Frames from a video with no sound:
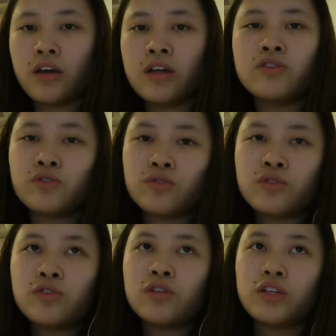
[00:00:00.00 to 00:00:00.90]
It is
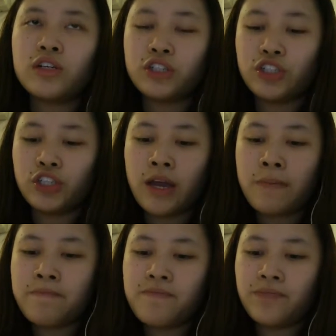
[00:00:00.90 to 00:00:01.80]
also a
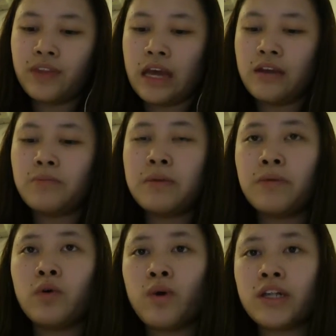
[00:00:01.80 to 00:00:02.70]
shame that
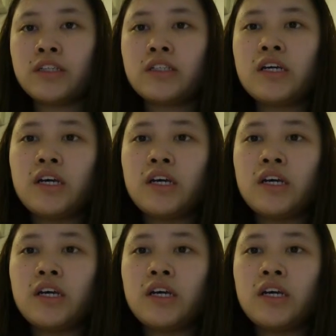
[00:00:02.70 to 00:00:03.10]
people went